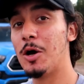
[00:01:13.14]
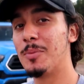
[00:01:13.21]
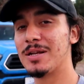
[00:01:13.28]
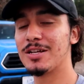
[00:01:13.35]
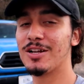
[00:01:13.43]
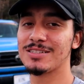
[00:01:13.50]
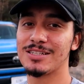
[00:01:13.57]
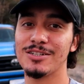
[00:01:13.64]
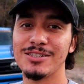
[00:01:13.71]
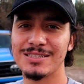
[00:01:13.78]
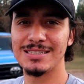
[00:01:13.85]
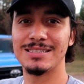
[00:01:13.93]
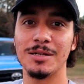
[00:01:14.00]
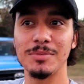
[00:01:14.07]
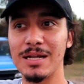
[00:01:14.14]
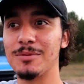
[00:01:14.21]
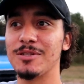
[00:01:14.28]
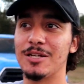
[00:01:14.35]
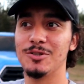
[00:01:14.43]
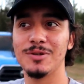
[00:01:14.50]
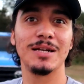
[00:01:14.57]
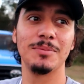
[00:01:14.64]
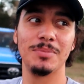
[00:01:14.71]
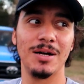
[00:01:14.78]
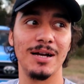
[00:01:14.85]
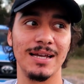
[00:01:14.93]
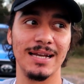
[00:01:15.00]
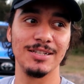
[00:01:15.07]
No, but in all seriousness, sometimes I do get a
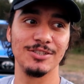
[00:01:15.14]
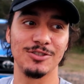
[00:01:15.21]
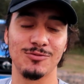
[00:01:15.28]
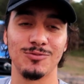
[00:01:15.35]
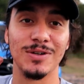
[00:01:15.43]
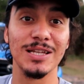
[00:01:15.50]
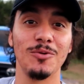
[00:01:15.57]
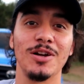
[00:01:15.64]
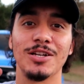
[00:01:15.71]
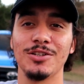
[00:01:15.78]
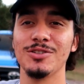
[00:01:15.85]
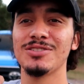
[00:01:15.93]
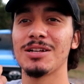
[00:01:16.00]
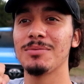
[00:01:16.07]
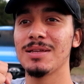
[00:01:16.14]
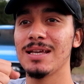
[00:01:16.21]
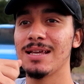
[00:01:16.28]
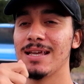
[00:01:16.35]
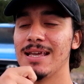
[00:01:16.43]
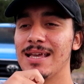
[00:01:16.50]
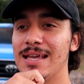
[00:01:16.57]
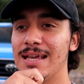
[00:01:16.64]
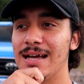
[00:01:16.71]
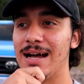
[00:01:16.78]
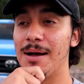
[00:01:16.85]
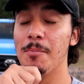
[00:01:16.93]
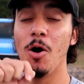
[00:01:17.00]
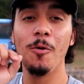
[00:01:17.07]
bug and I just really wanna do something.
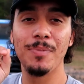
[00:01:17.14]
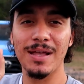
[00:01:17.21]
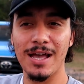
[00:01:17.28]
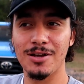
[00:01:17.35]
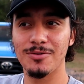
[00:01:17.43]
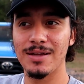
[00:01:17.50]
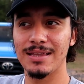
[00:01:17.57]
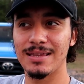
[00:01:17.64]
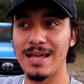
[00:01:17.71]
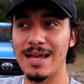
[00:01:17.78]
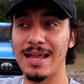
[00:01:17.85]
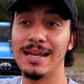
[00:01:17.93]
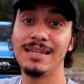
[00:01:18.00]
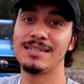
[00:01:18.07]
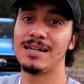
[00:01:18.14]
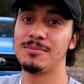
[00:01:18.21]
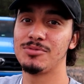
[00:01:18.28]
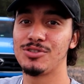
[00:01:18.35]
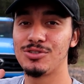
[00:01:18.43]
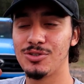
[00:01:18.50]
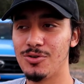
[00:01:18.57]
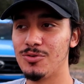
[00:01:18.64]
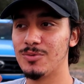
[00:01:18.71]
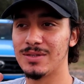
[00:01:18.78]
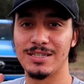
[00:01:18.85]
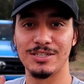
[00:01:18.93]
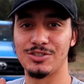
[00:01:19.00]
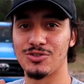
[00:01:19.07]
I'm hoping I don't get that anytime soon
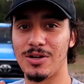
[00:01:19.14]
with this